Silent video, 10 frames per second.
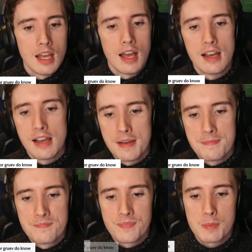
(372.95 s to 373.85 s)

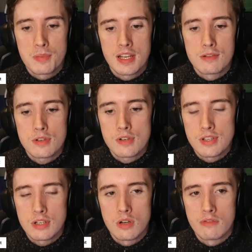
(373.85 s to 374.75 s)
Bringing Rodri
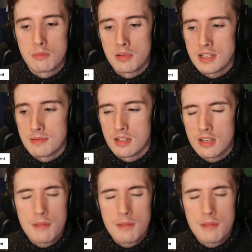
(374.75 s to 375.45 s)
as a Gruev replacement.